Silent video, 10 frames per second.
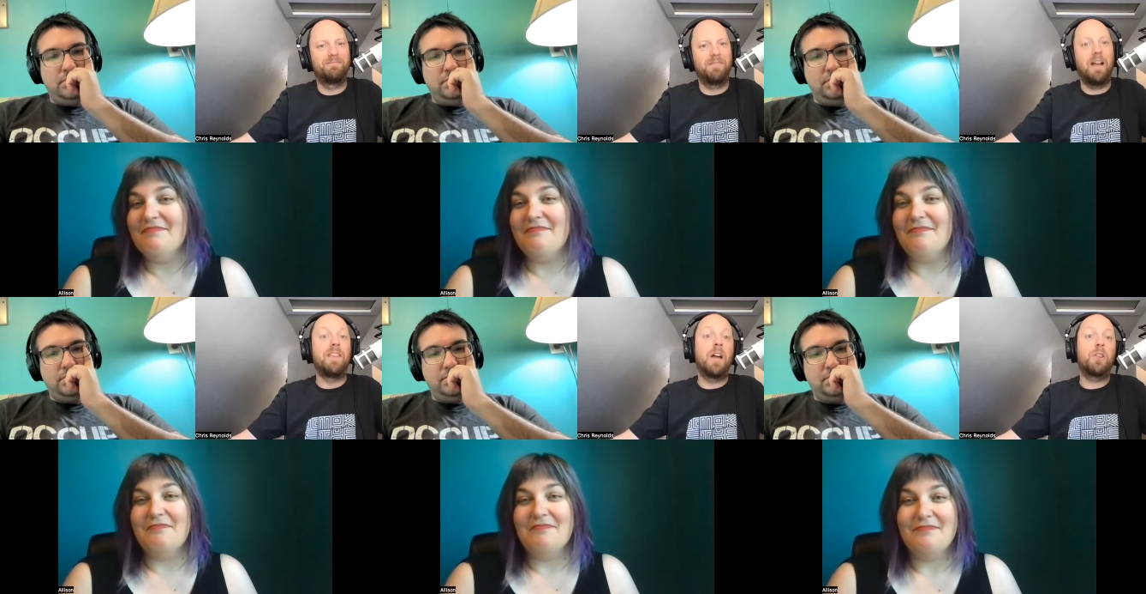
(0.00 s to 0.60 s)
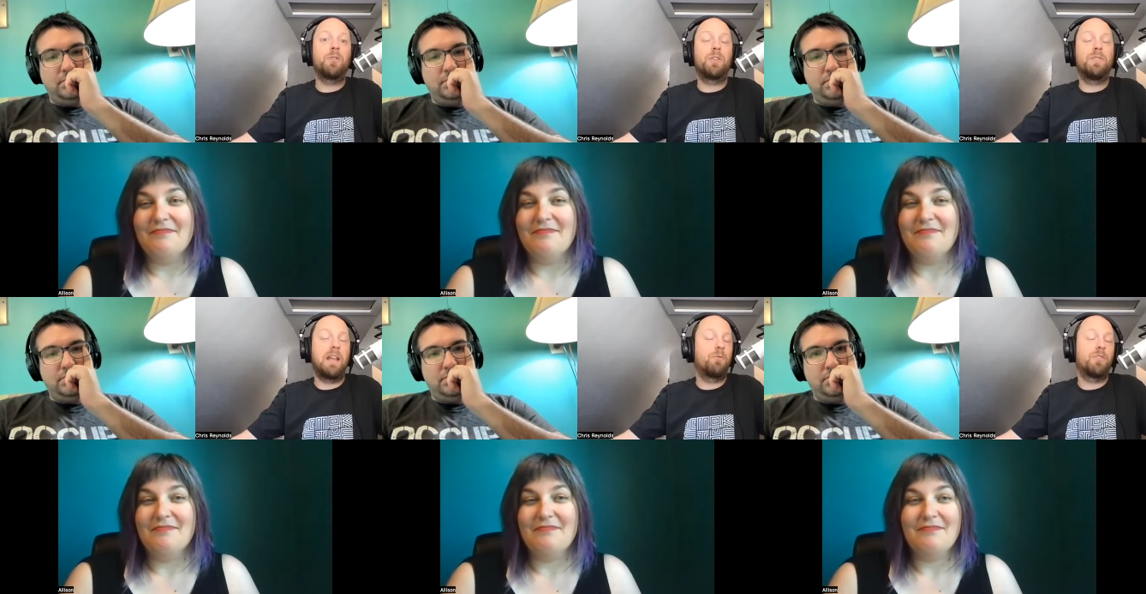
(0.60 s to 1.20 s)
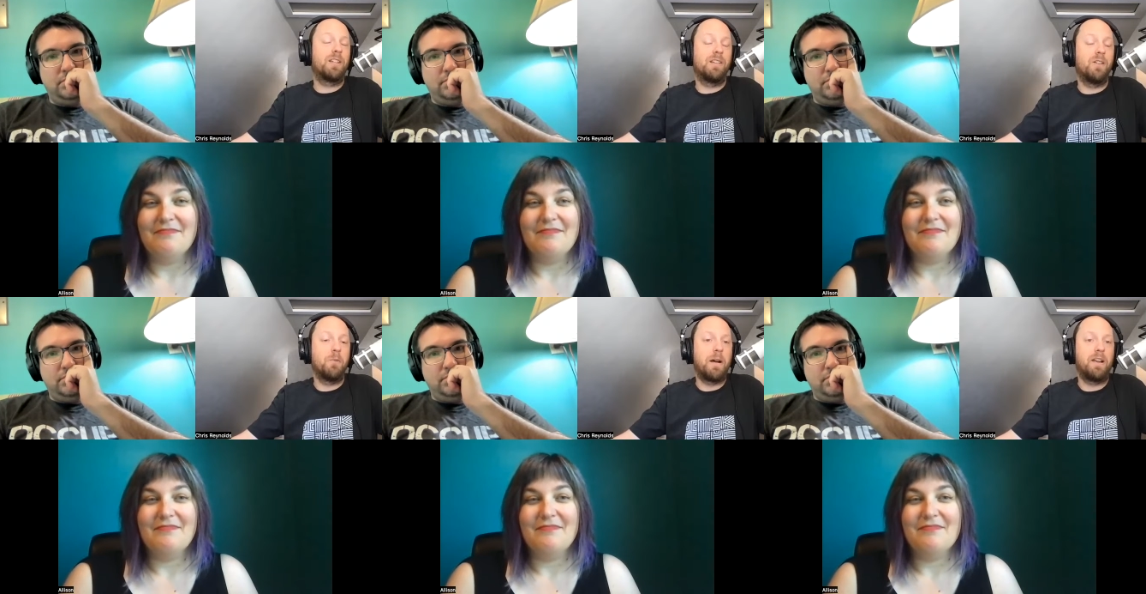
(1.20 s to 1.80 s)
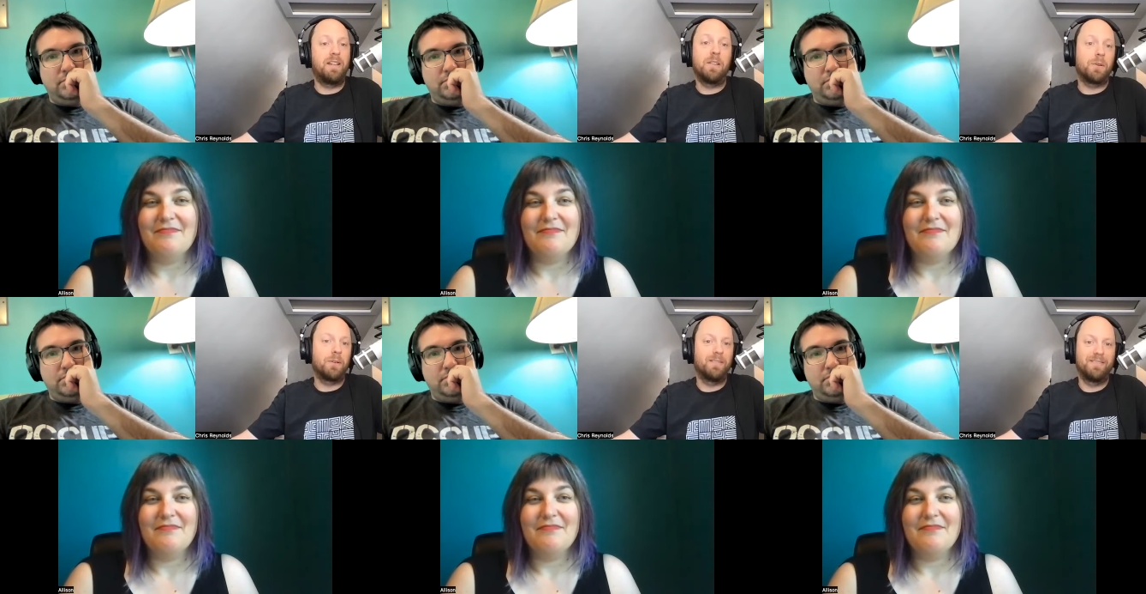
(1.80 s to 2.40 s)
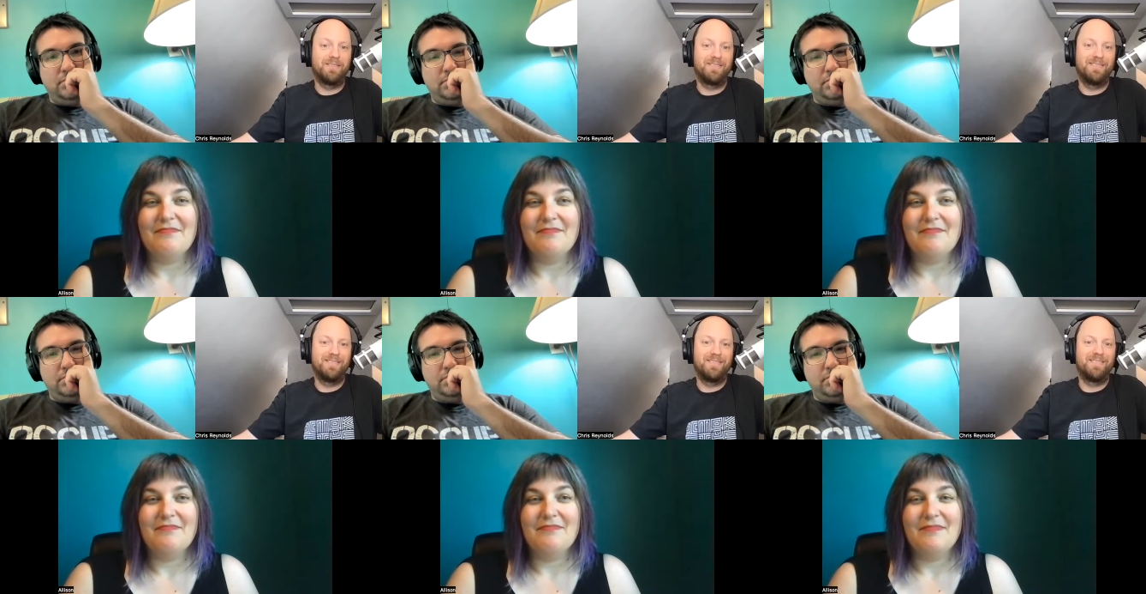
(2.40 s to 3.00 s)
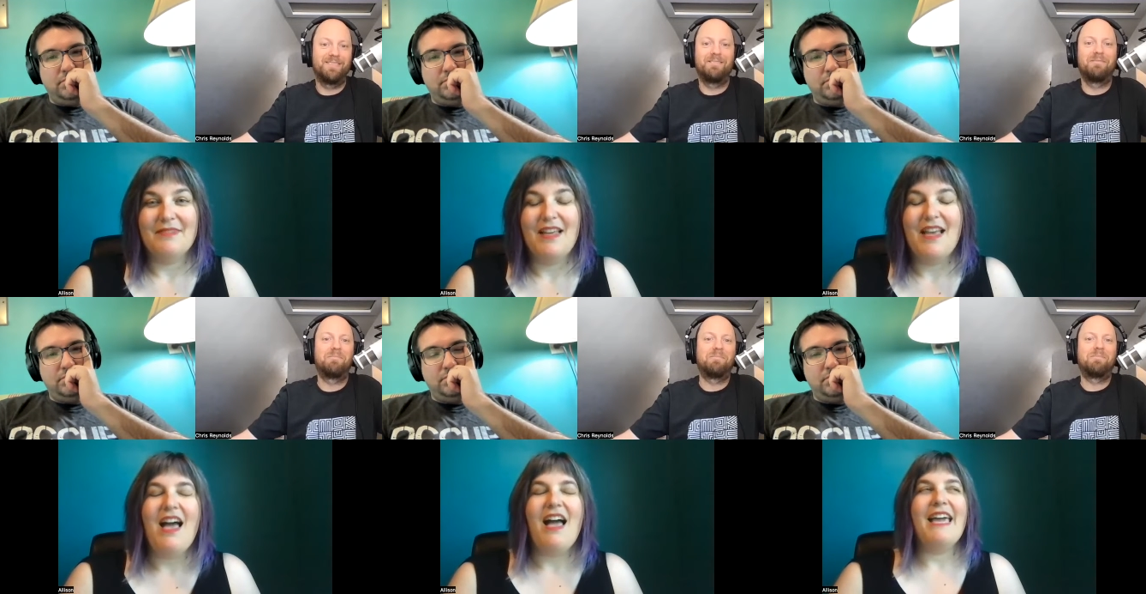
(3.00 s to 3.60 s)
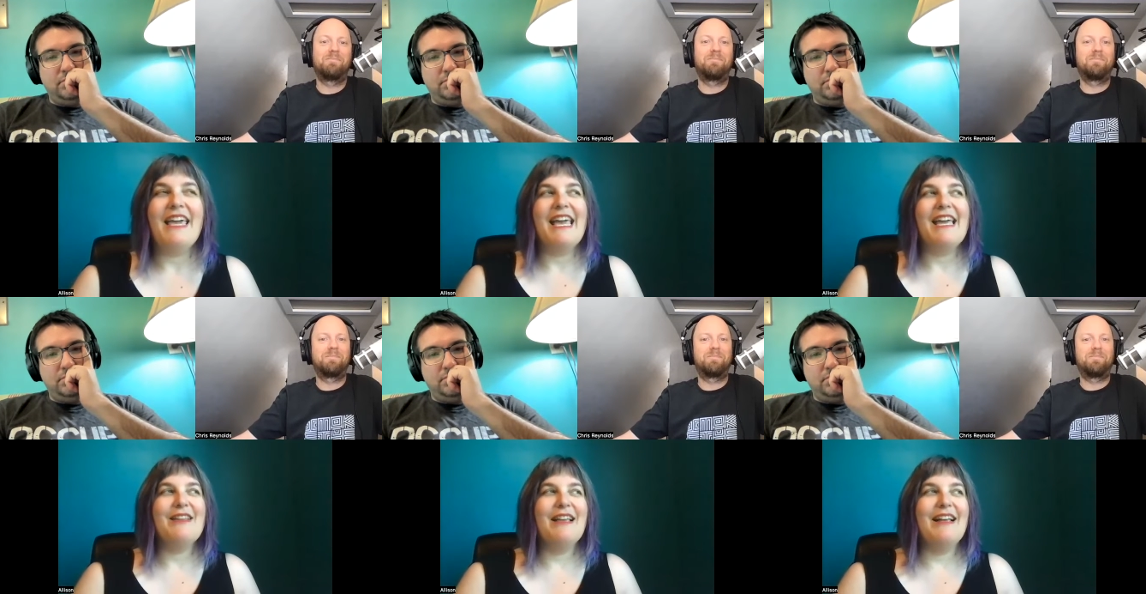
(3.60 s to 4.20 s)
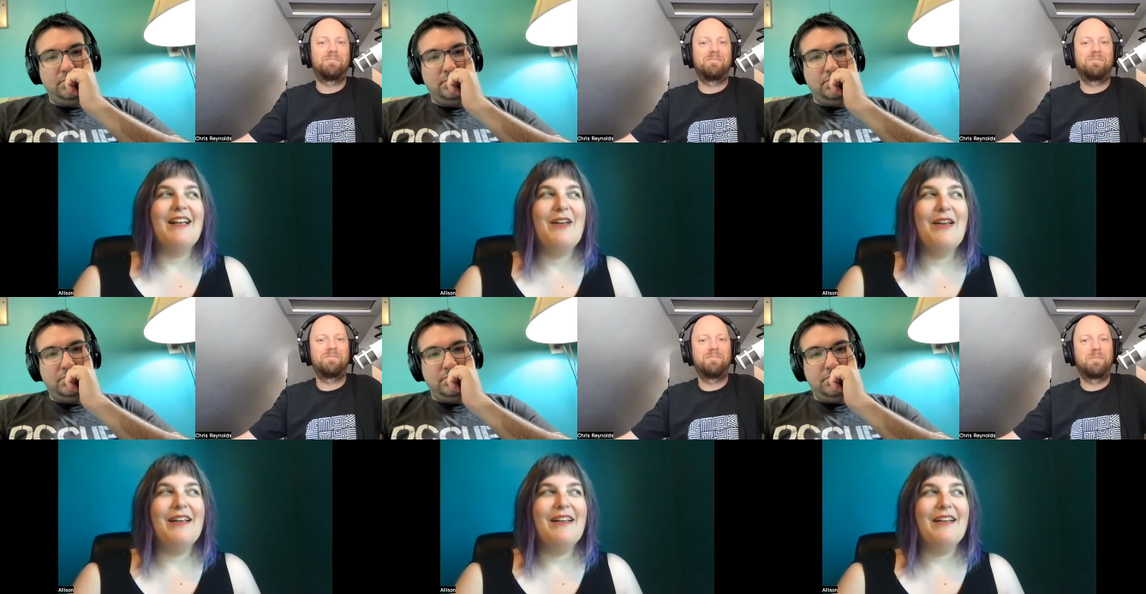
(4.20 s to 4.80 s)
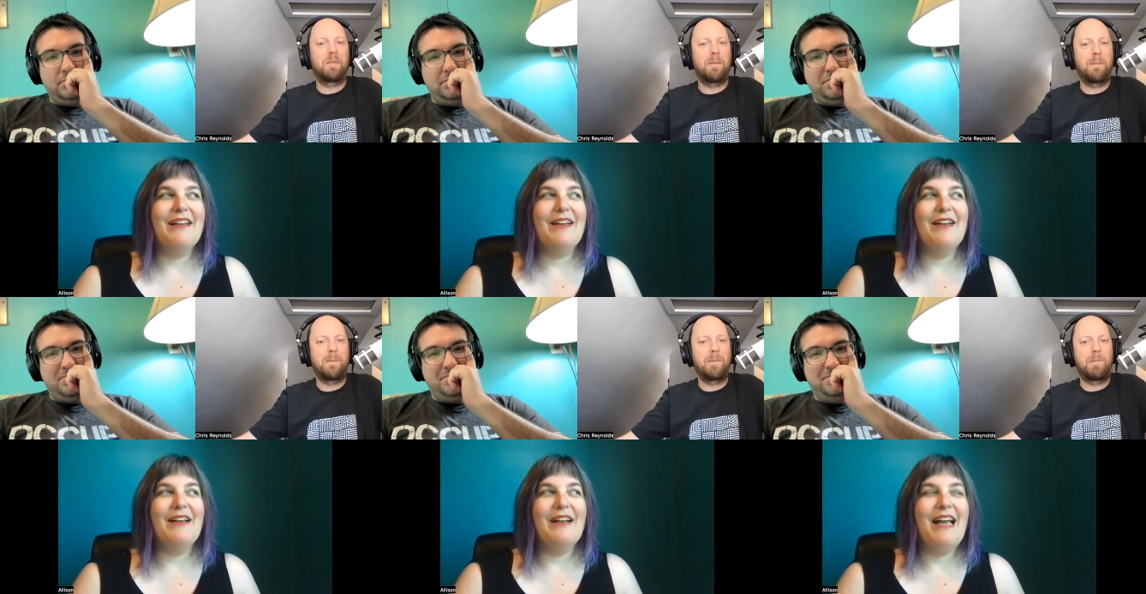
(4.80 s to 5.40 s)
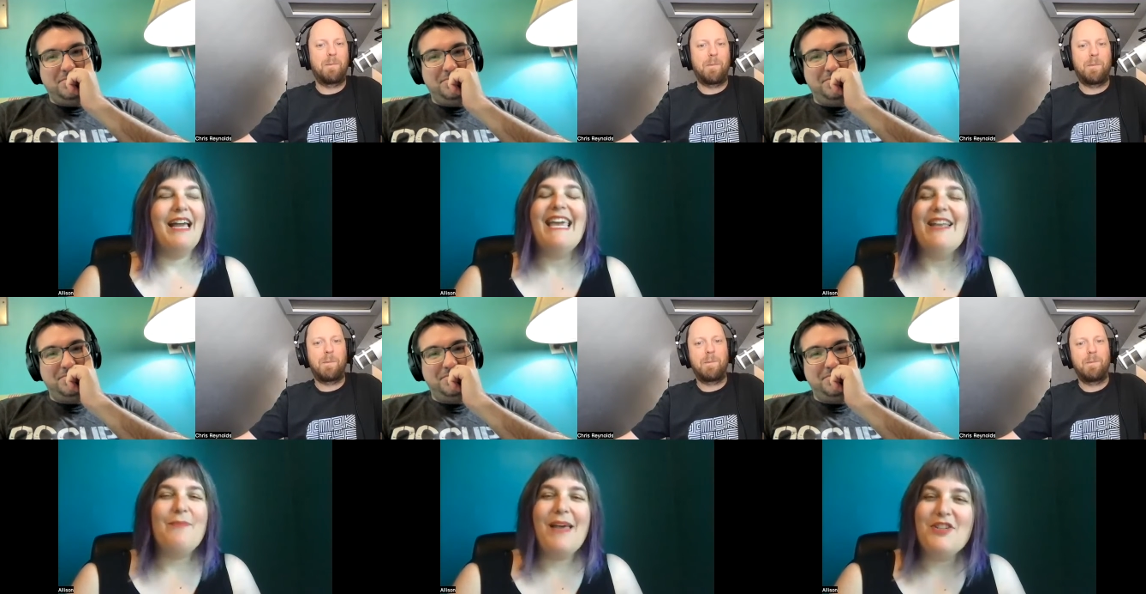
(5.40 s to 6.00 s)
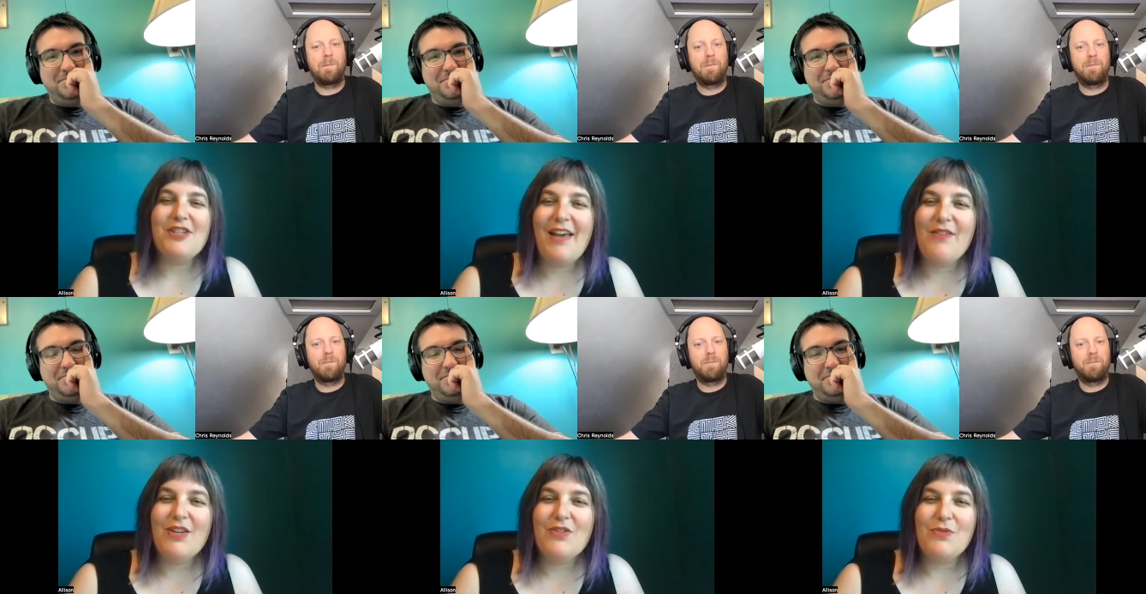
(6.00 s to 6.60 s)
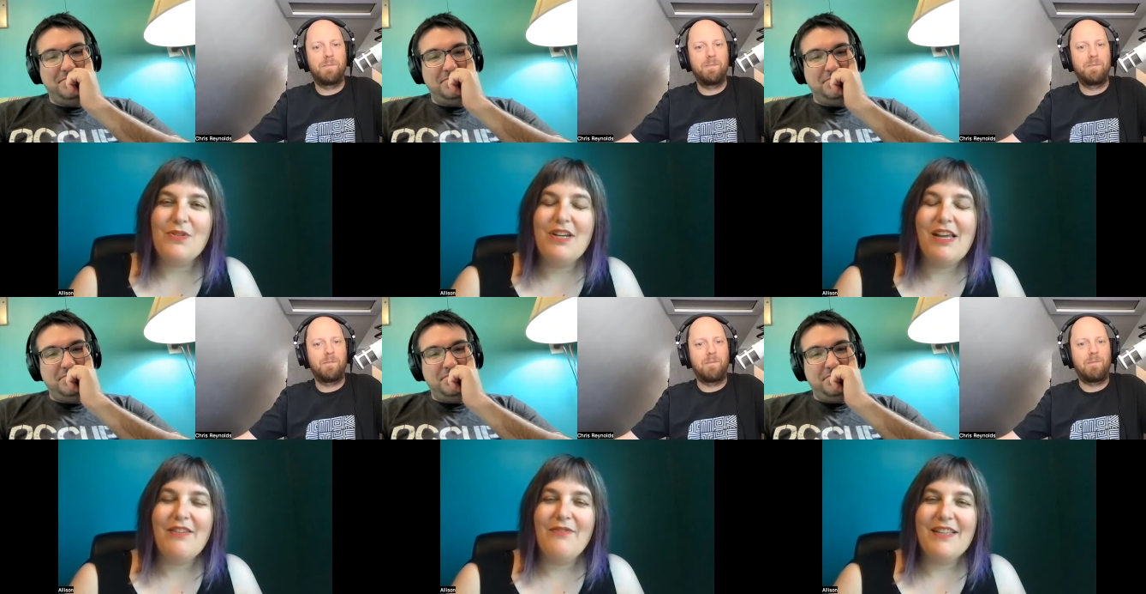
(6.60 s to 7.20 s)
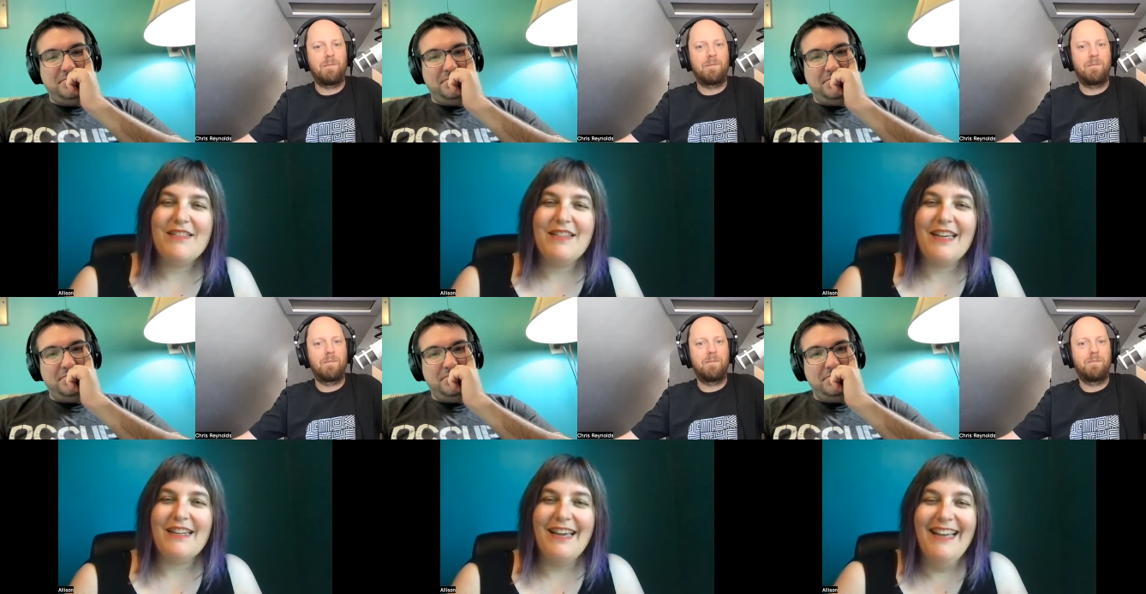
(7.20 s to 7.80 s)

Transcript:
Speaker 1: And the other their neighbors didn't know about it either.
Speaker 2: I can't I can't imagine having a door and not investigating.